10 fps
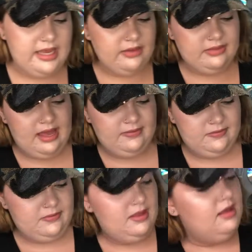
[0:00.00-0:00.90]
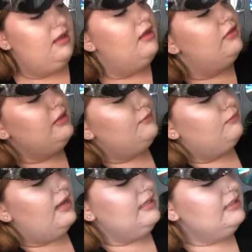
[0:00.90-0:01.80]
saying that the
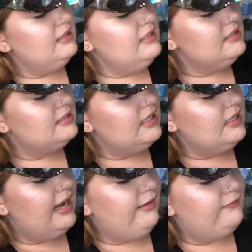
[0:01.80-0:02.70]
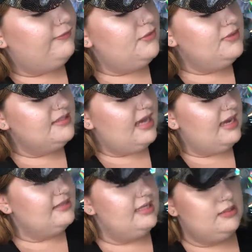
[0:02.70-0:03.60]
Ren Clean Skincare full
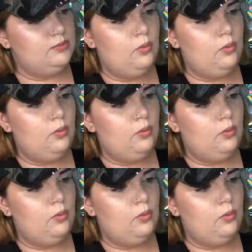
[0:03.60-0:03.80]
size is